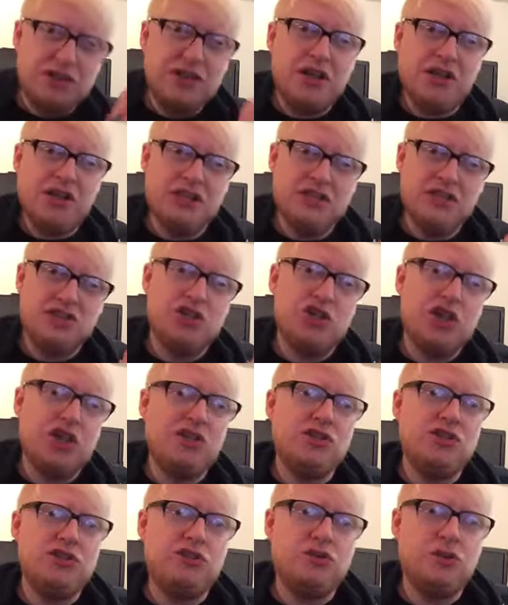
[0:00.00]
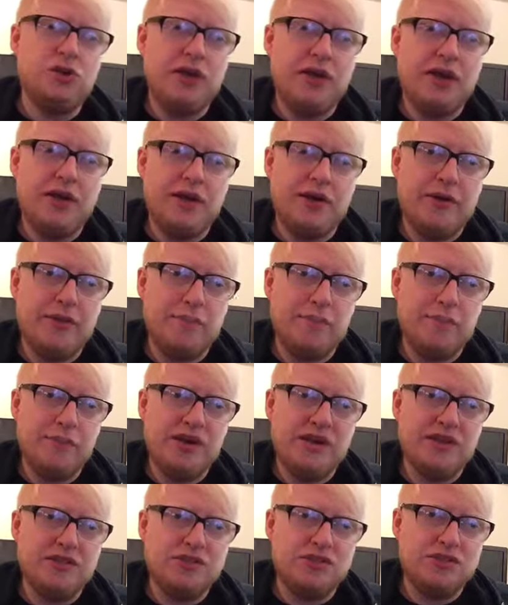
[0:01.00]
nice and gentle.
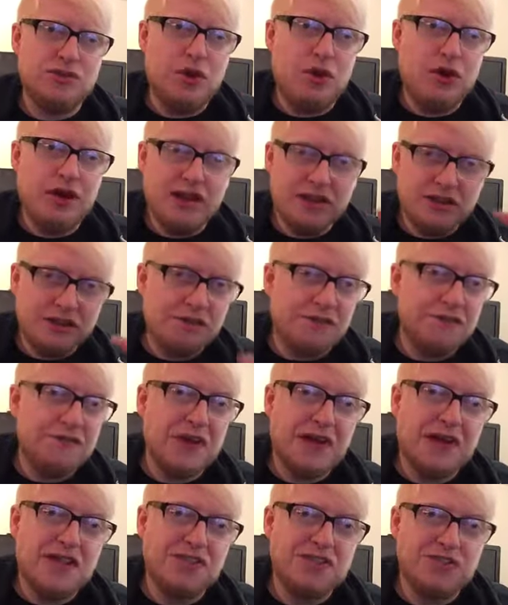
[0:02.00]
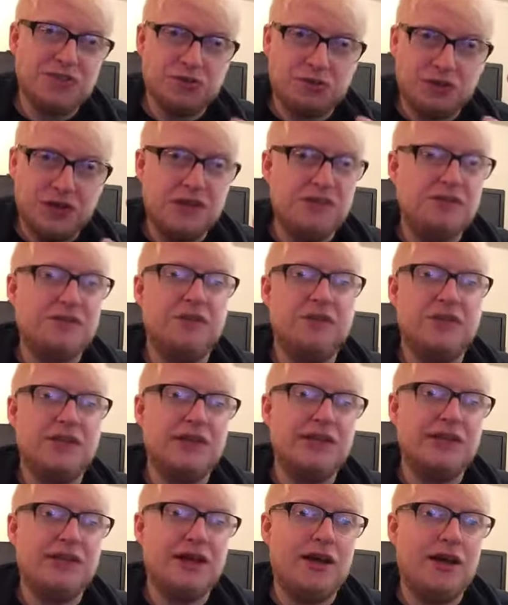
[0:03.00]
It's not in your face or anything
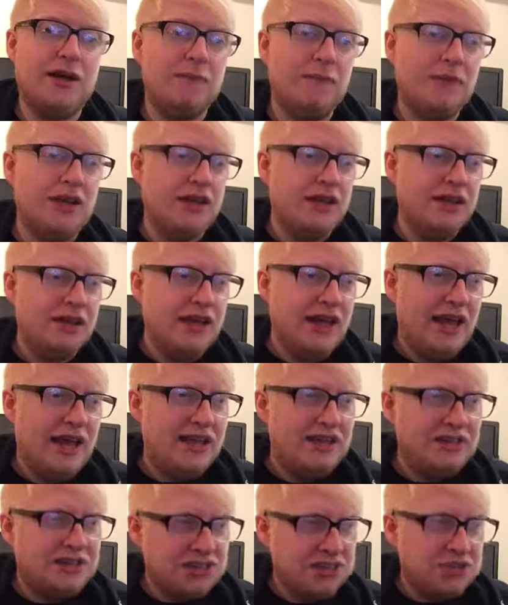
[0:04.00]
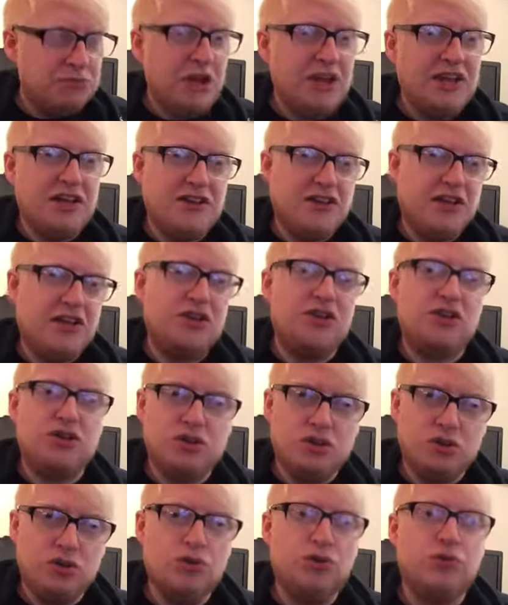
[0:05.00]
like that. It's smelling like a
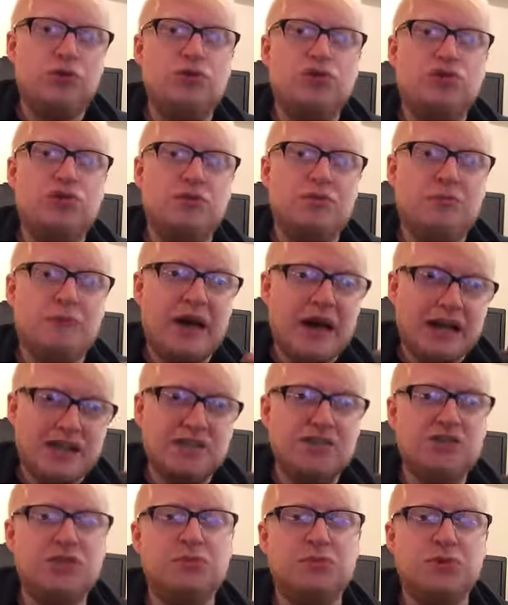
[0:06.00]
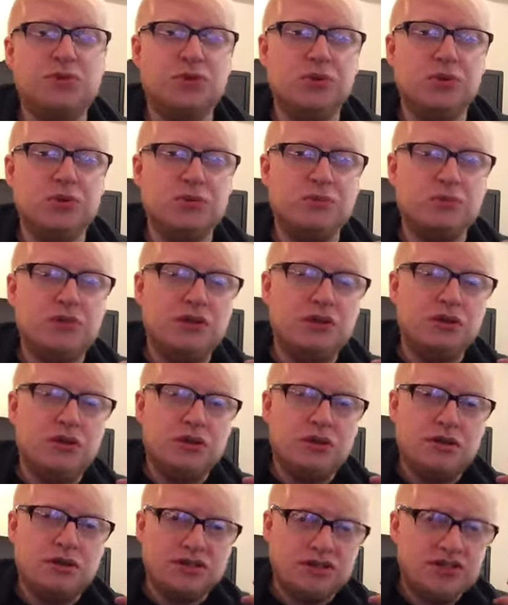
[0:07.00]
good, palatable,
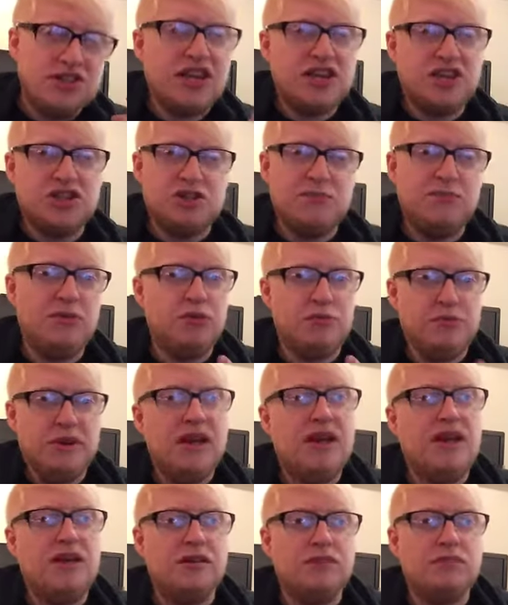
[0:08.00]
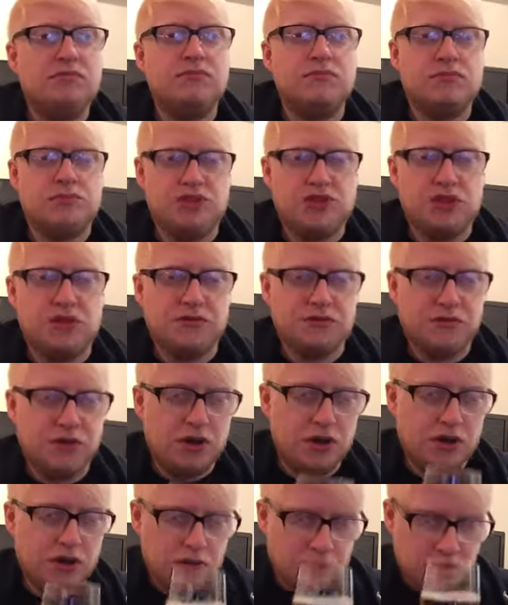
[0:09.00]
sessionable beer so
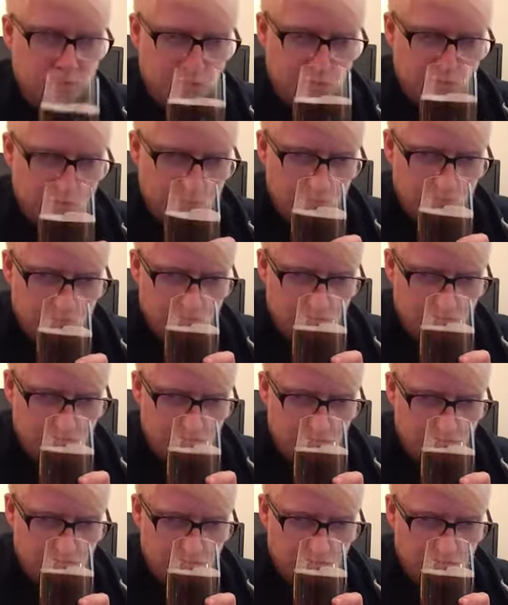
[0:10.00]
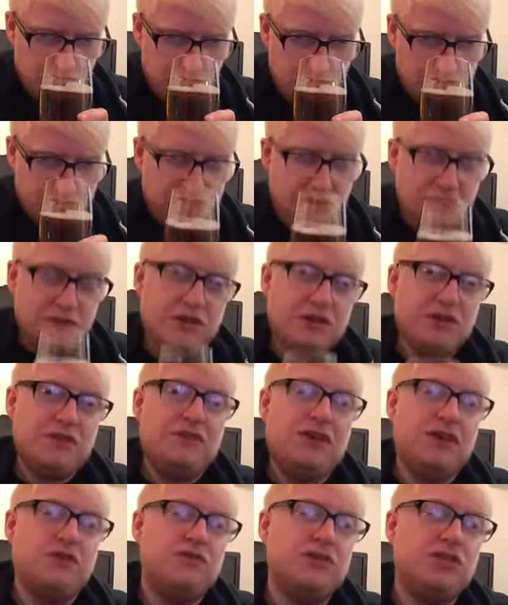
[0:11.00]
far. So without any
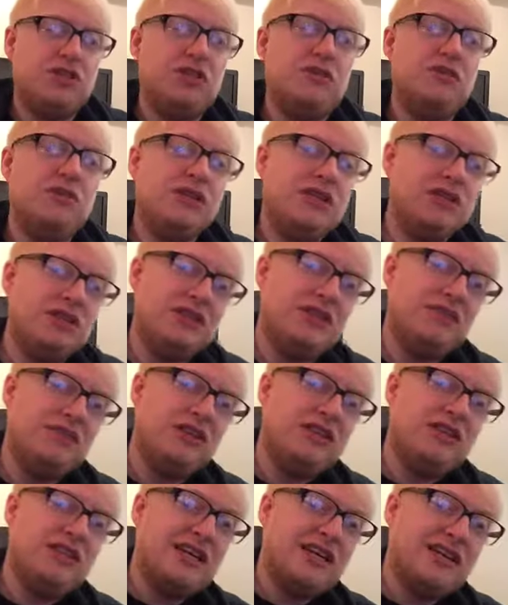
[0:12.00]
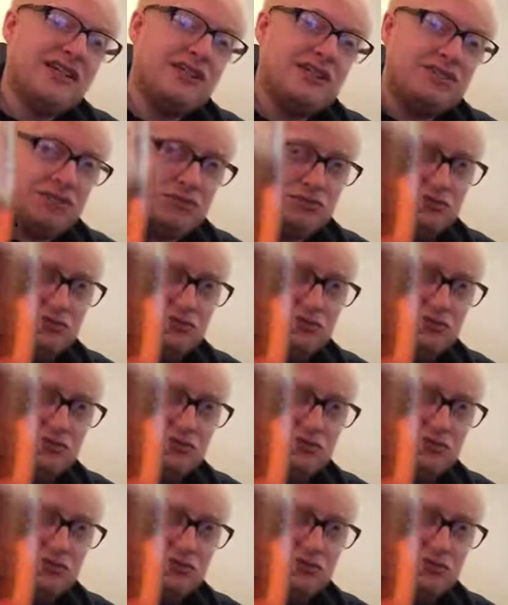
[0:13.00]
further ado, let's give it a taste.